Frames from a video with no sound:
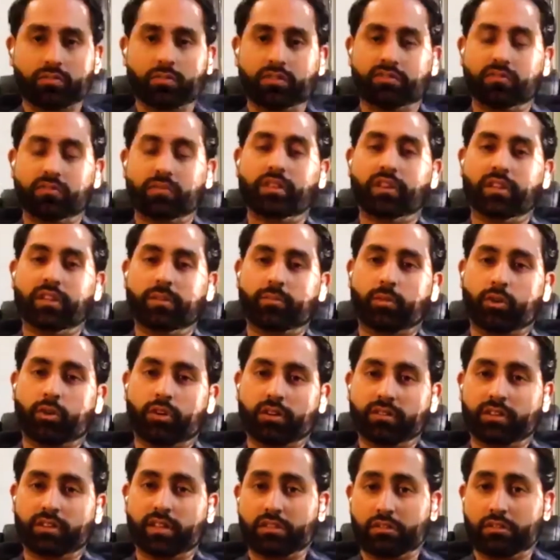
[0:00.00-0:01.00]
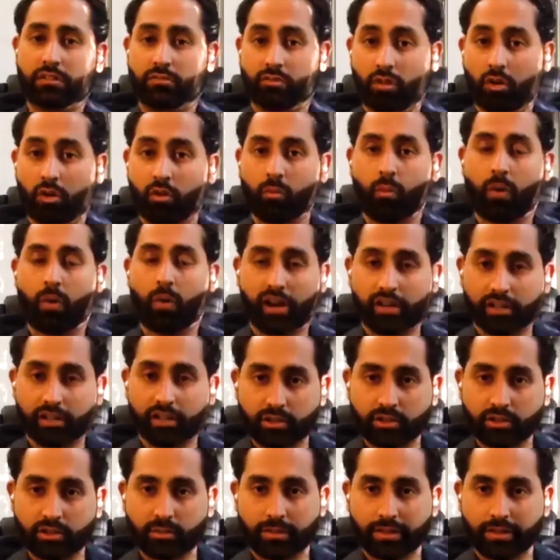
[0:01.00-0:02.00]
it's really important that you know
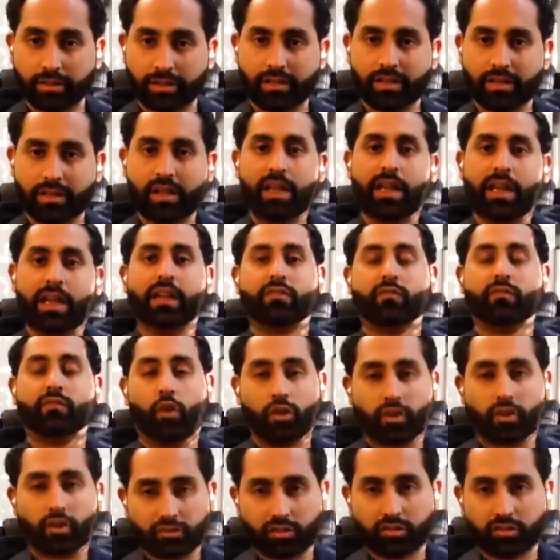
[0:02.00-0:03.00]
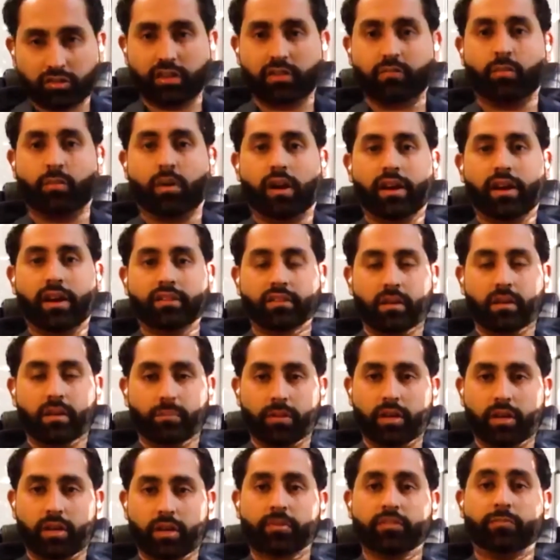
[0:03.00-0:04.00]
why you're doing it, and focus on that why and
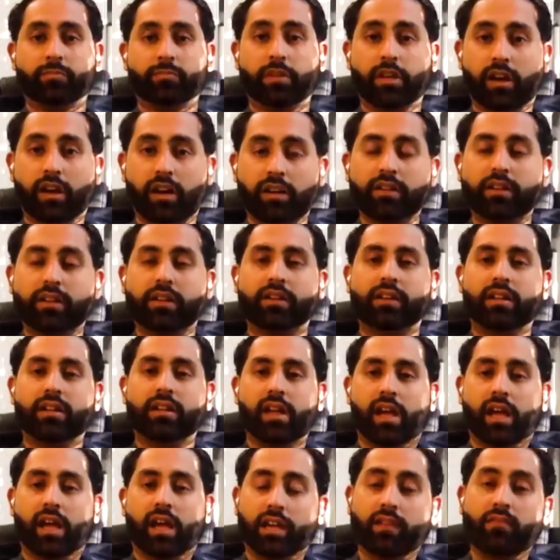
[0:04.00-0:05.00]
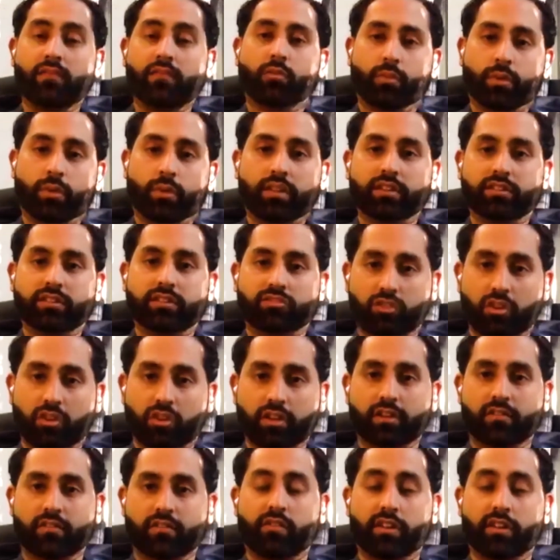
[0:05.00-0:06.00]
that purpose behind it, and have a really
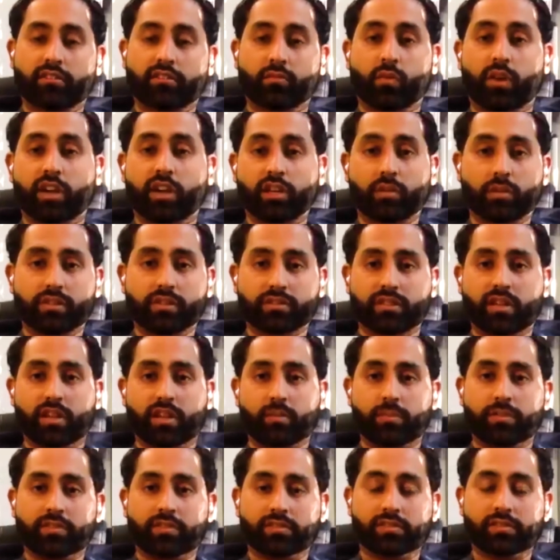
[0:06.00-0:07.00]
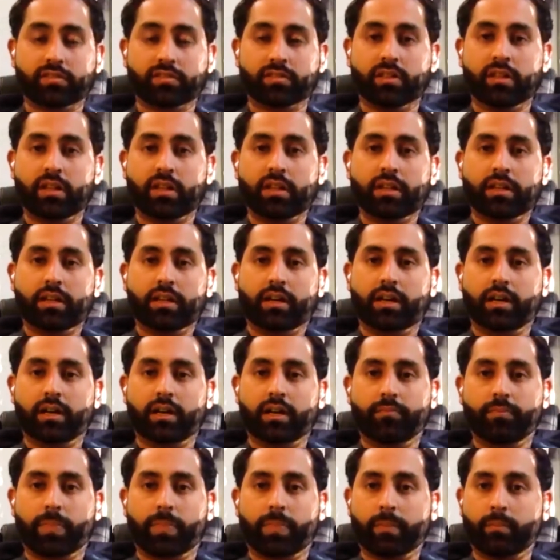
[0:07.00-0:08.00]
strong enough reason why you want to start a business.
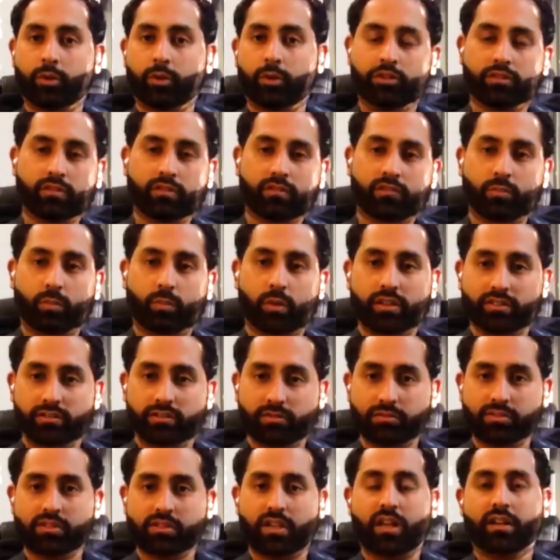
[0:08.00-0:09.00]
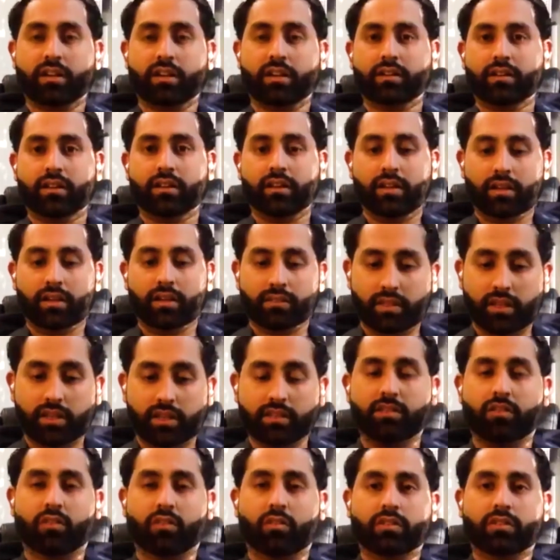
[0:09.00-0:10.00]
Because if once you start it,
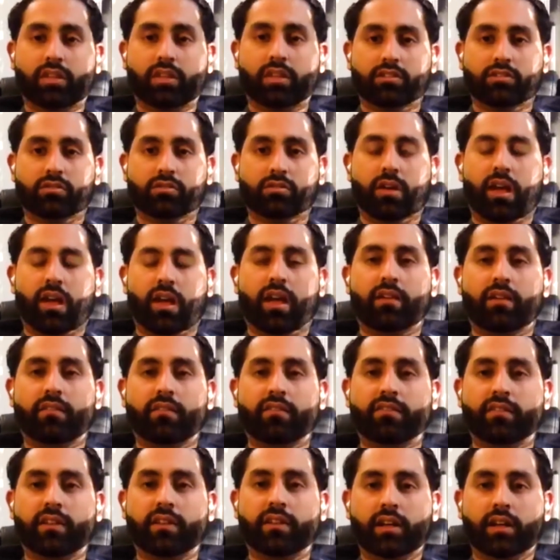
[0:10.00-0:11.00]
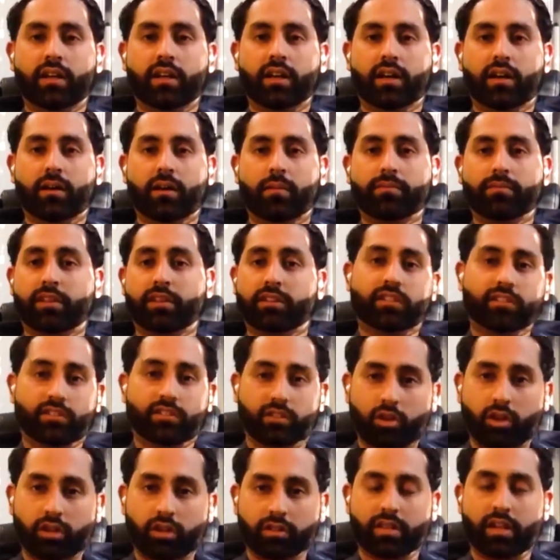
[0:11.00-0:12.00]
then you have then
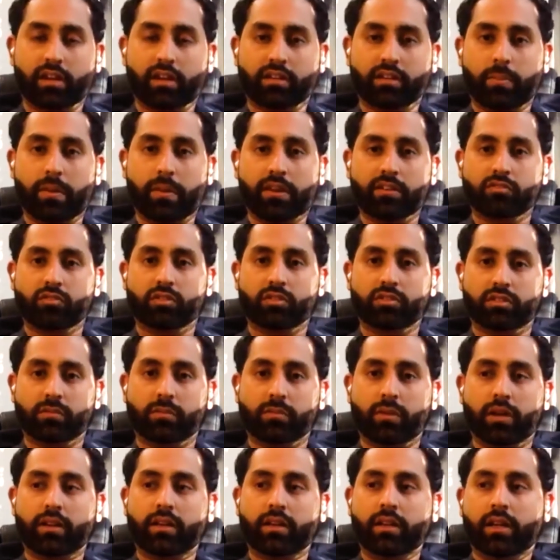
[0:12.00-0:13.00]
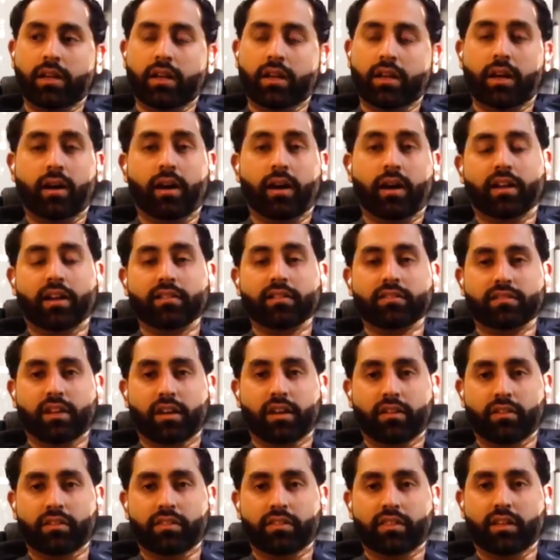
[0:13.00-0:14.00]
there's a lot that depends on you, right? I guess
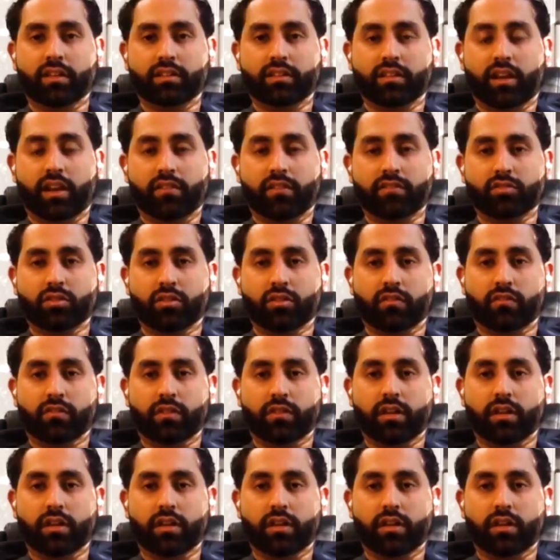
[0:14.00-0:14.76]
the other thing that I've